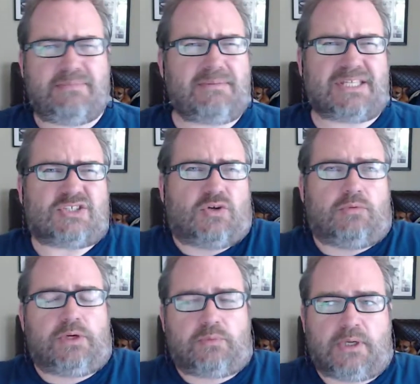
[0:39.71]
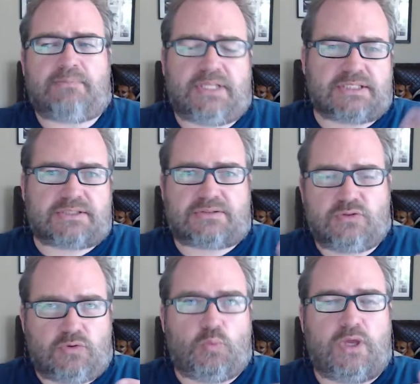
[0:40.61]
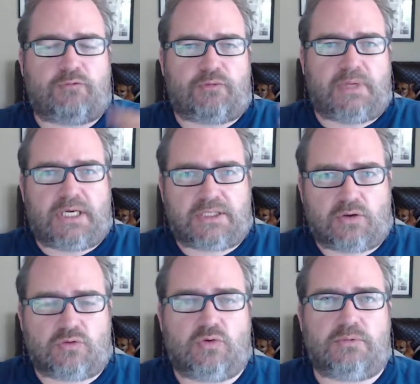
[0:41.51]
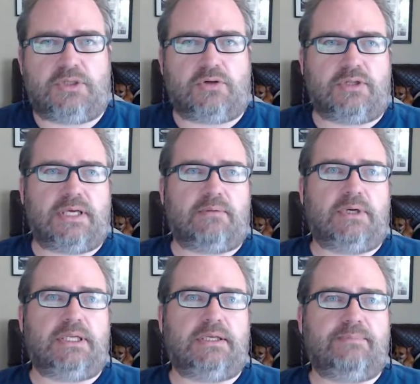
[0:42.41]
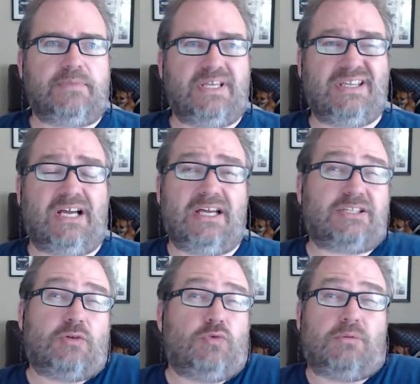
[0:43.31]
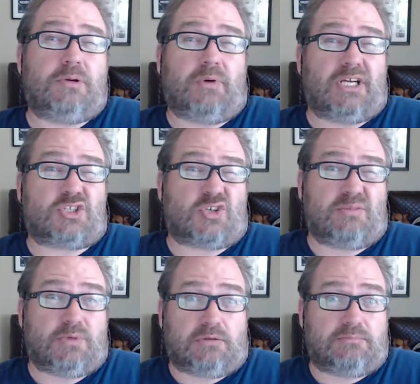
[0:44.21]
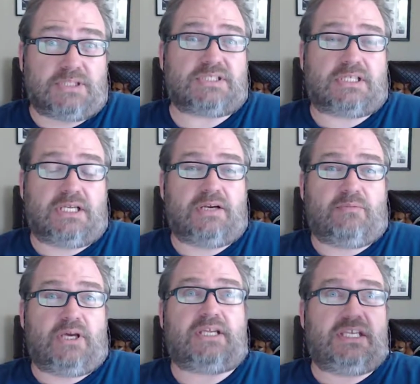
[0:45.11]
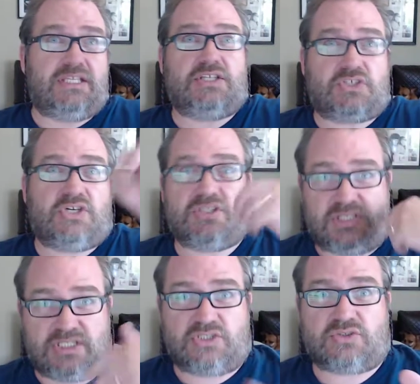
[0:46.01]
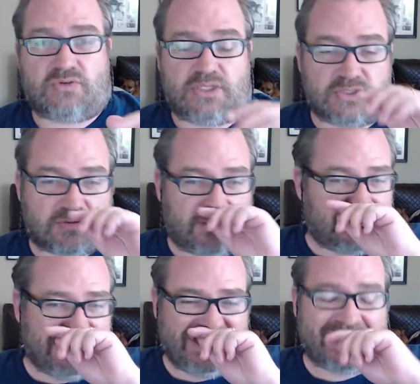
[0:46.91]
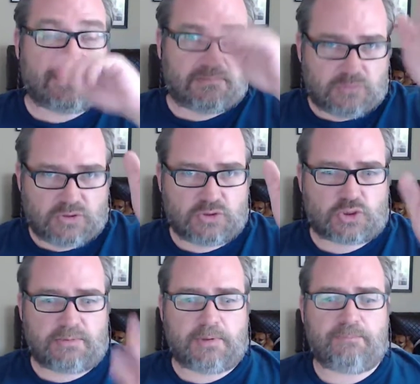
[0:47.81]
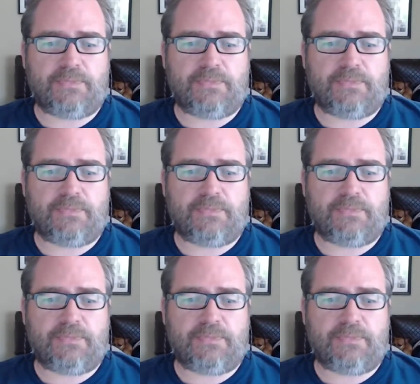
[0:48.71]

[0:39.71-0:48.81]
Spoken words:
Maybe that's not a weird way, but that's weird for me. I don't normally do it that way. I don't normally write a treatment, basically. I write index cards and then just write the script. Anyway, doing treatment.